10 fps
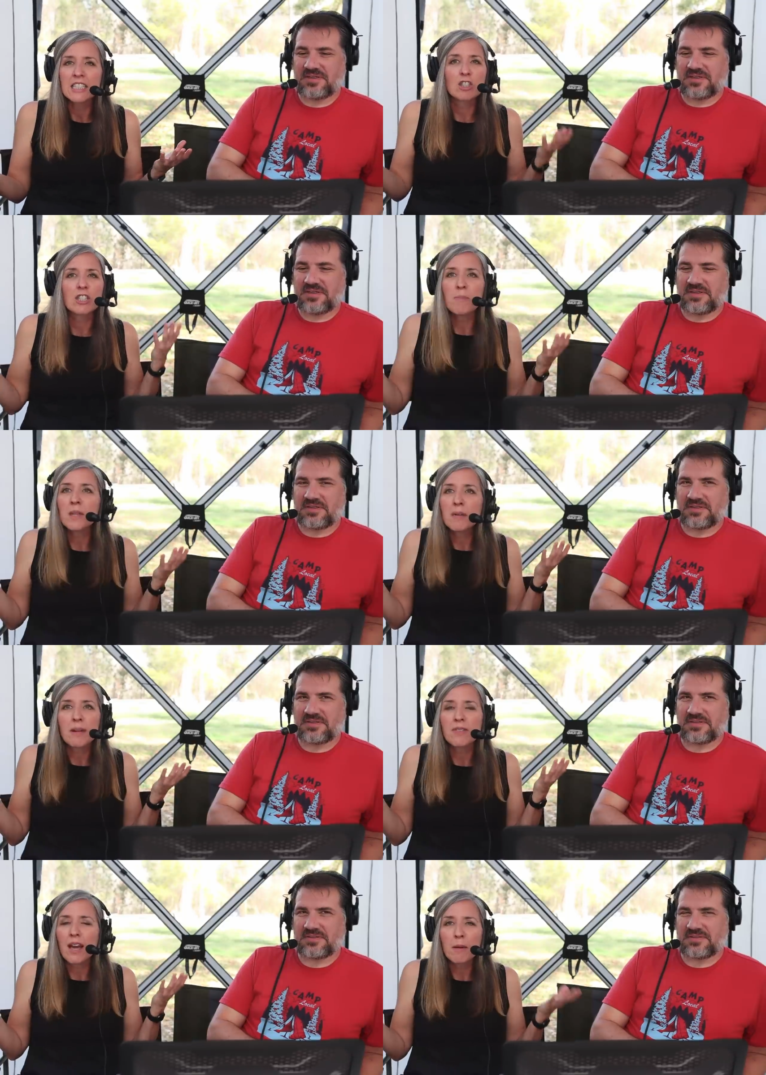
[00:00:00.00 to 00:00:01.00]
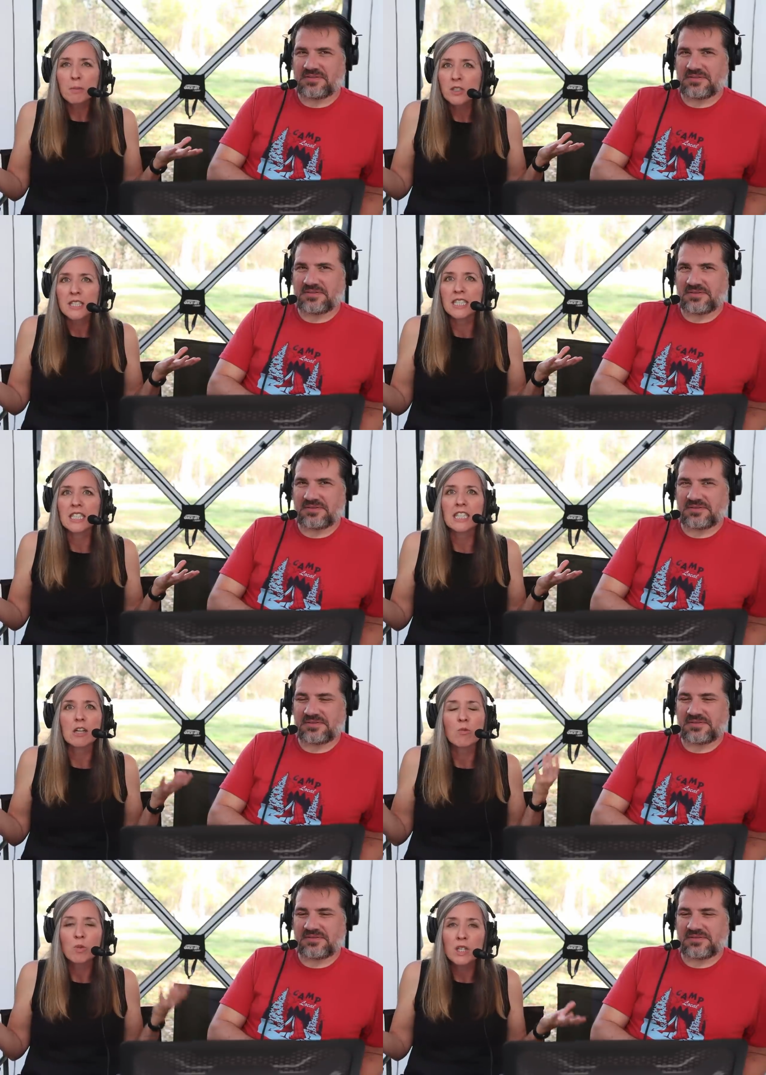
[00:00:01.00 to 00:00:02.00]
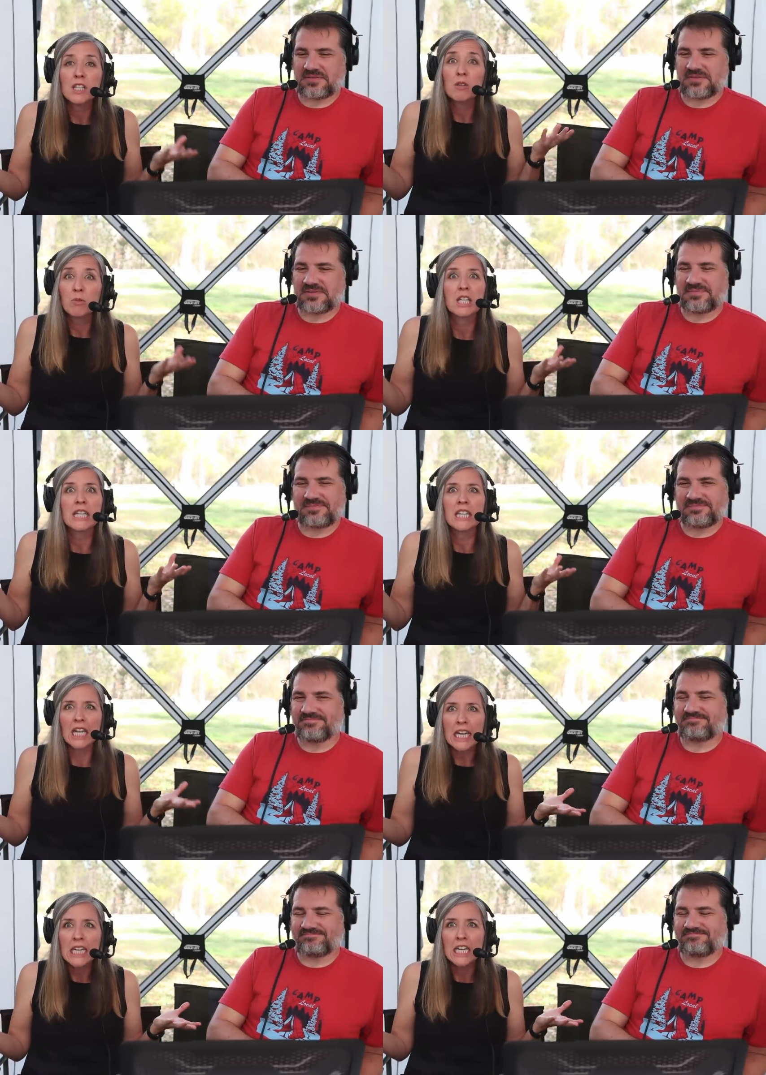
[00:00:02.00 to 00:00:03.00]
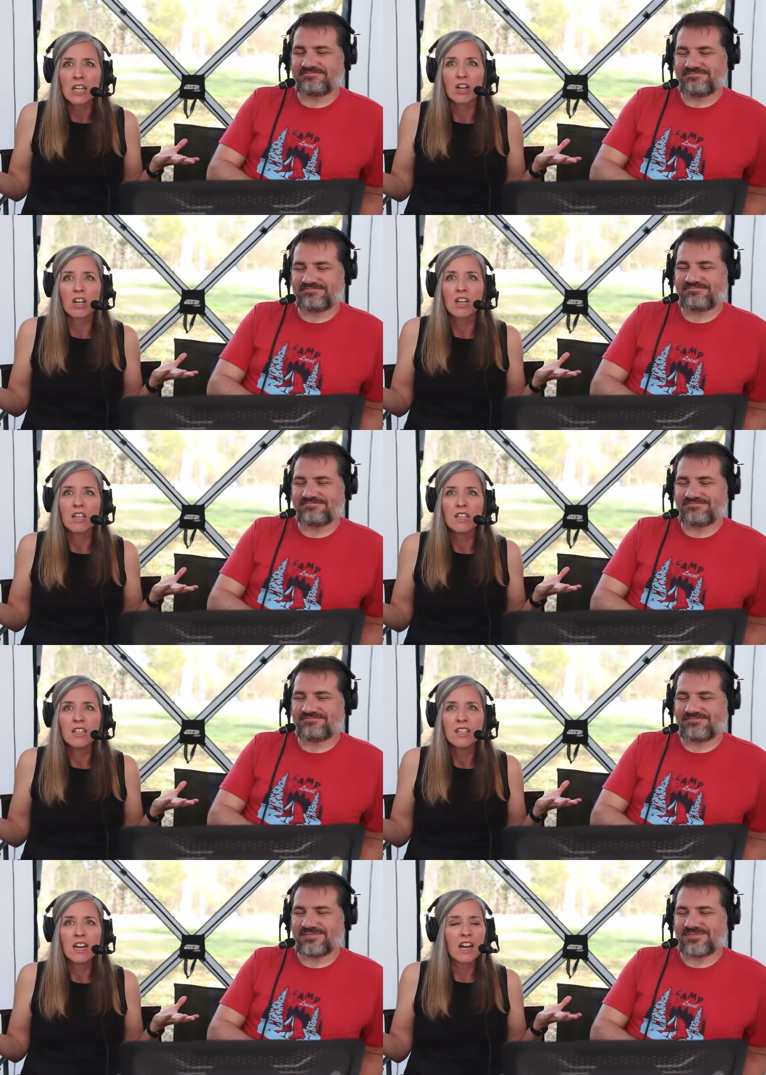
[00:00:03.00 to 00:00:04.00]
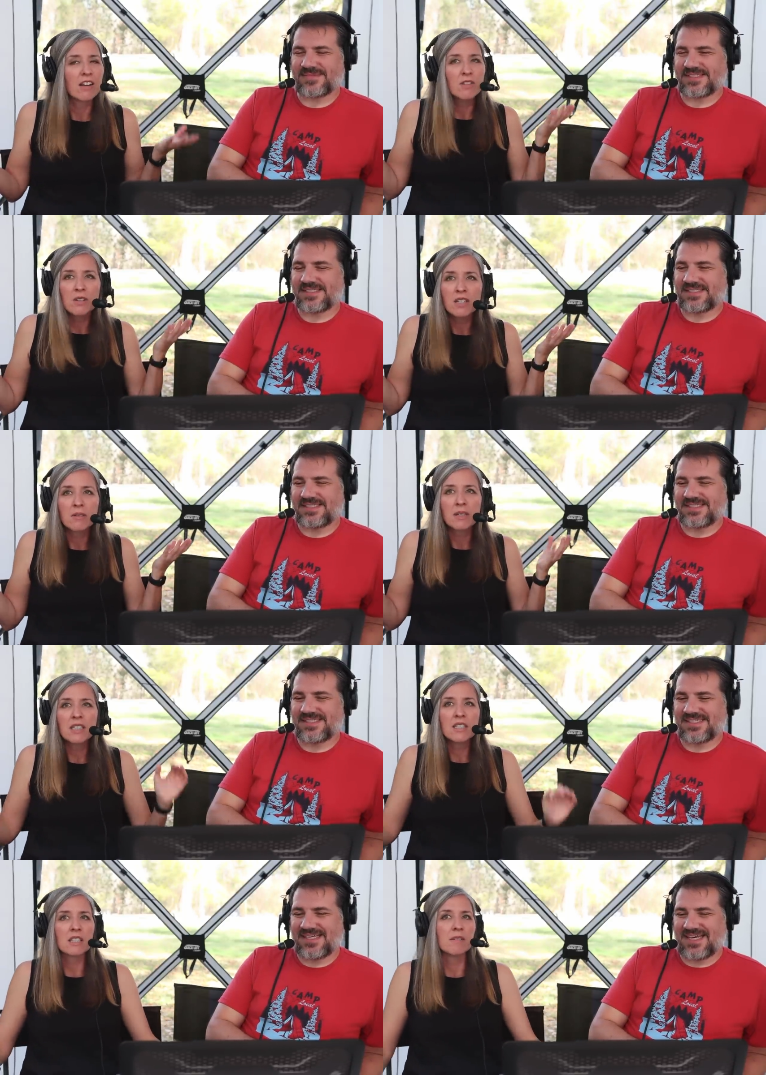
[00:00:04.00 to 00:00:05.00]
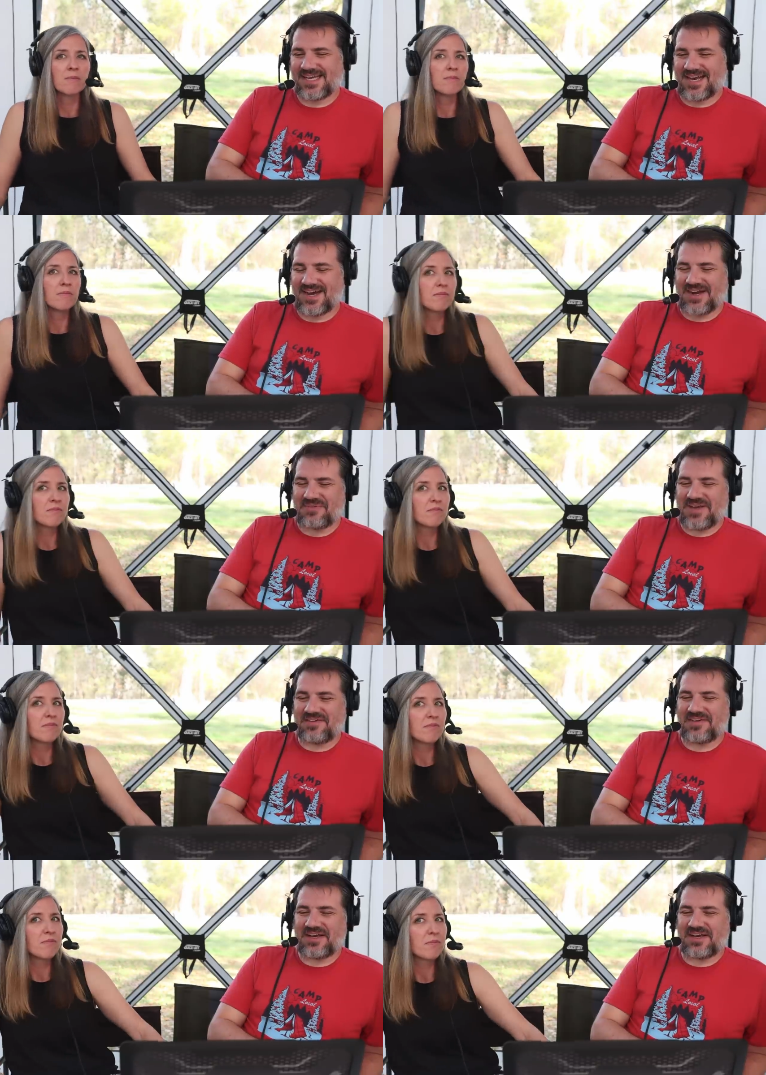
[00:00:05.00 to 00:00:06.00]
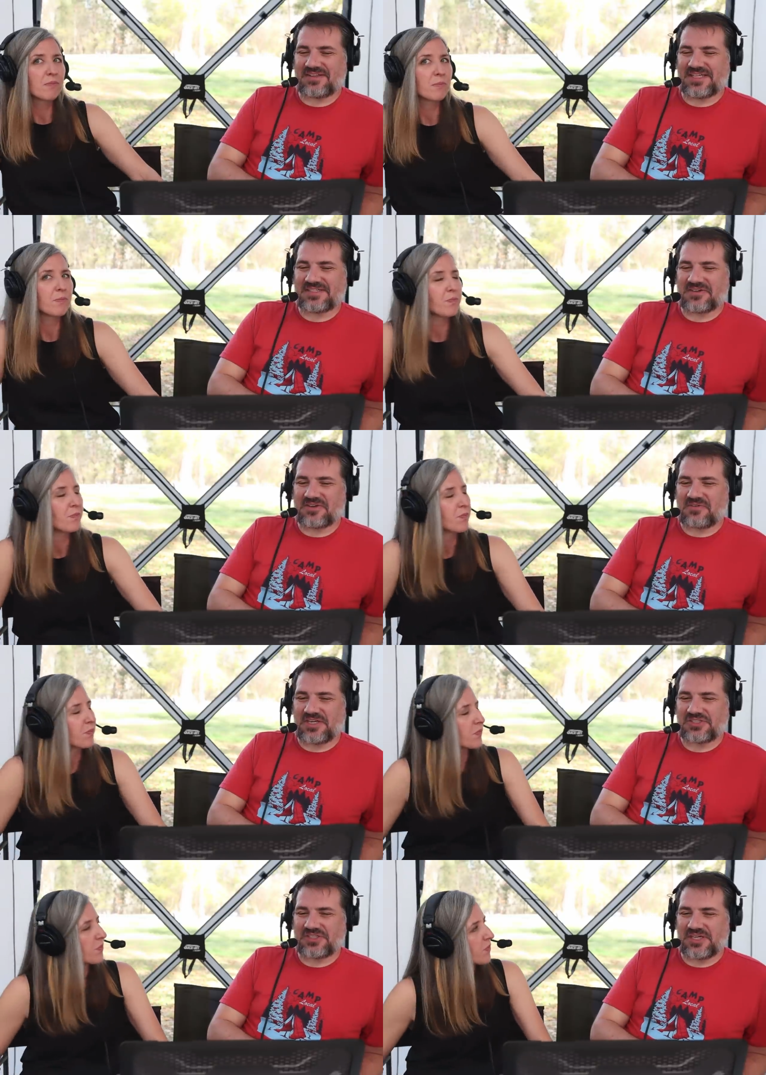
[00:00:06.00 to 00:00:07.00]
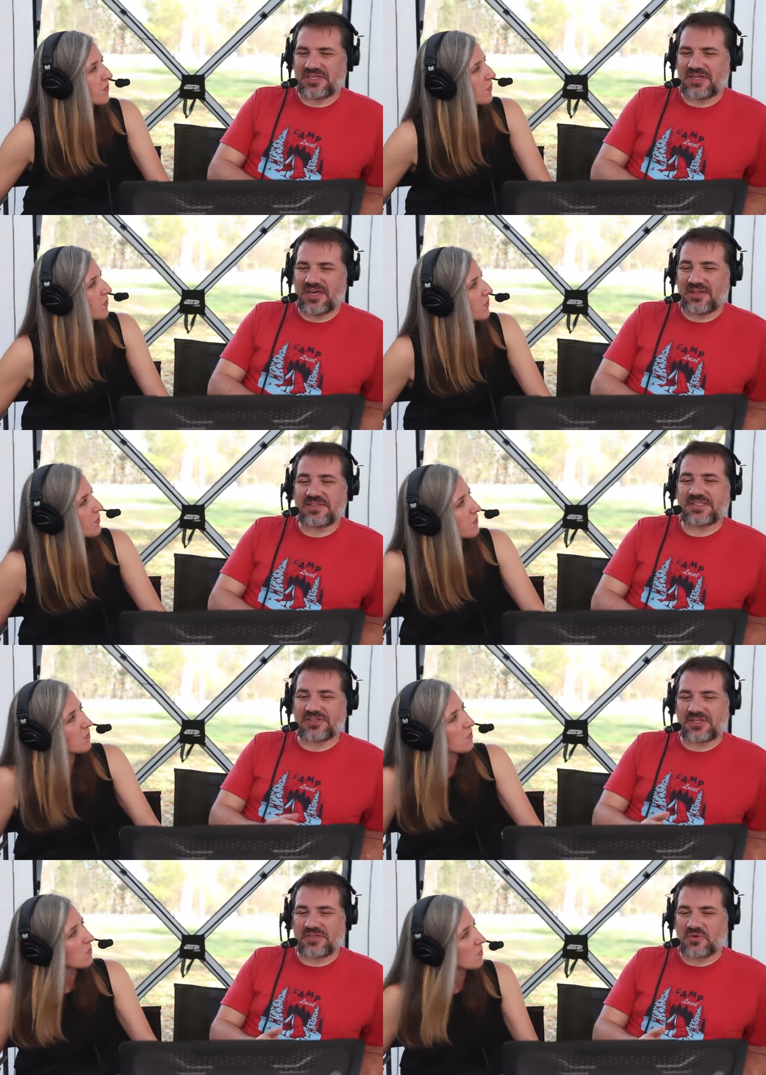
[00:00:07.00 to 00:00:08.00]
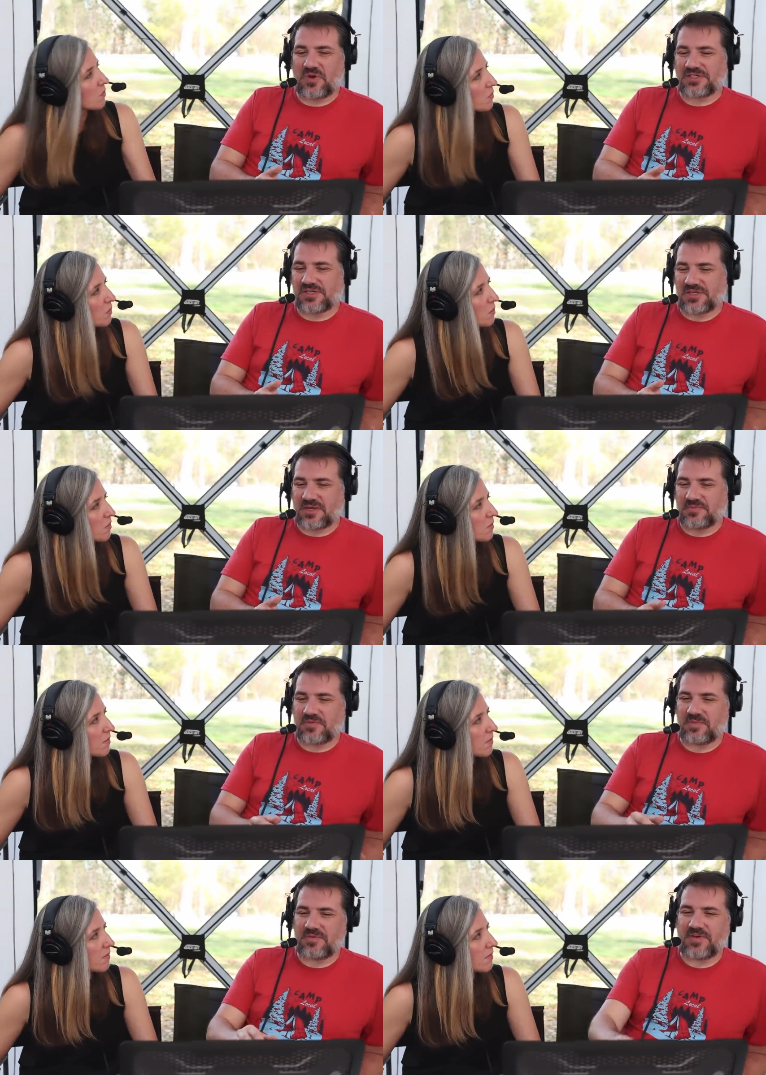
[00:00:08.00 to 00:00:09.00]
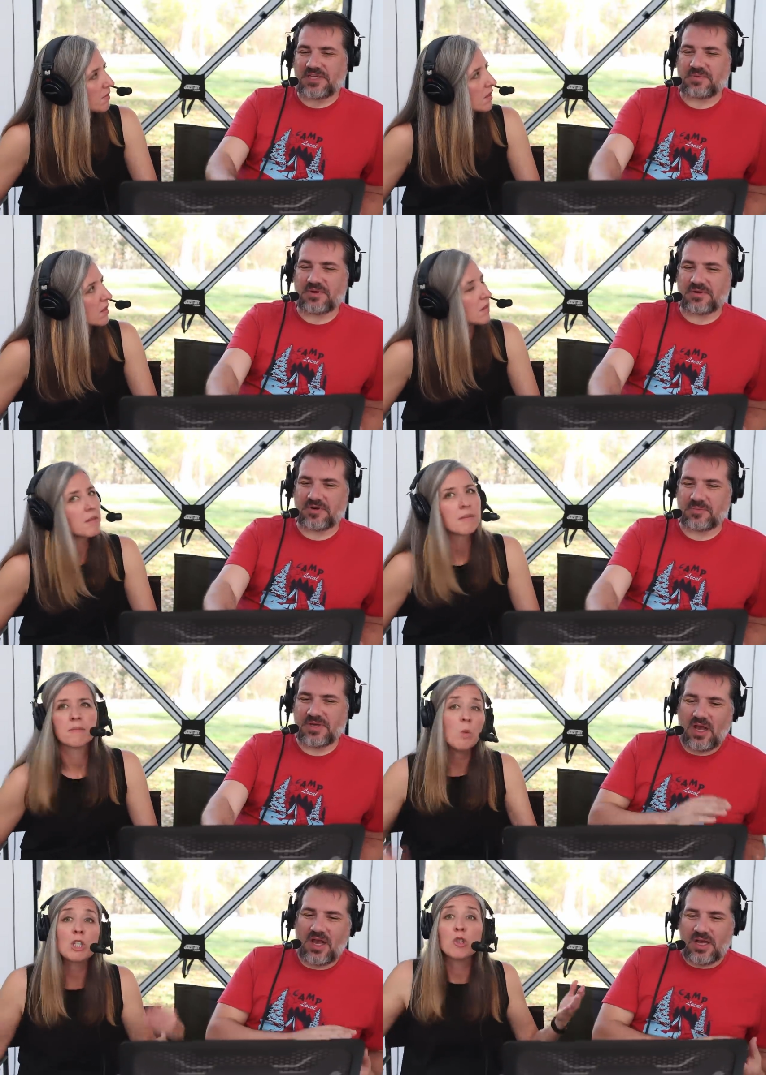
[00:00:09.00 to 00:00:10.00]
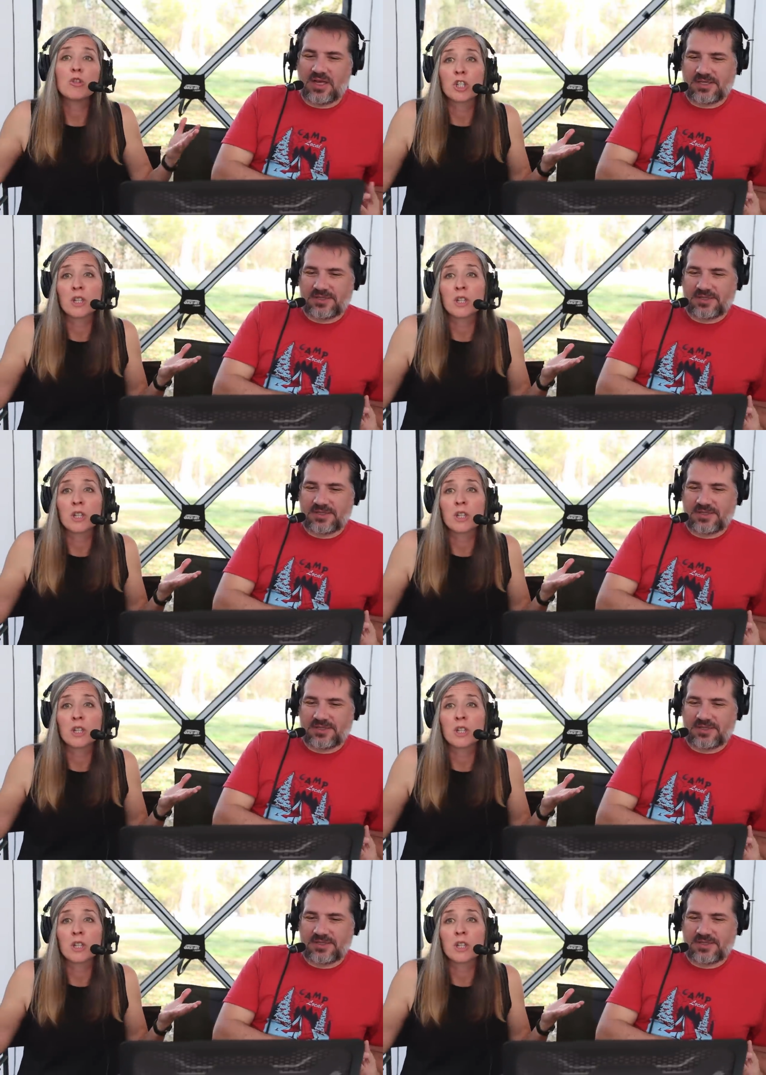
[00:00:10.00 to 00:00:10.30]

Speaker 1: there's something about the Eppersons that they really, really like here. I have no idea what it is, though.
Speaker 2: All right. We have a listener question. Uh, this is actually a question that comes from the Facebook group,
Speaker 1: which you